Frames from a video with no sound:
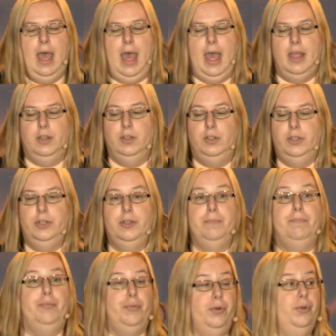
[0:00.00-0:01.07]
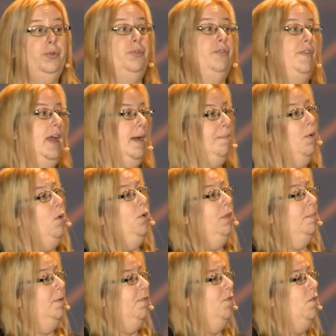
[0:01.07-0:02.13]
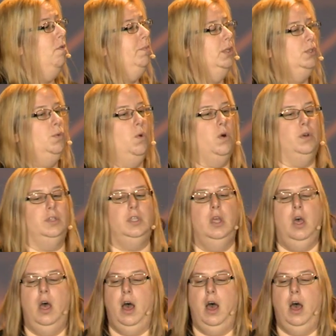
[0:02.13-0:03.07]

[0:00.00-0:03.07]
And to prove how poor the performance was,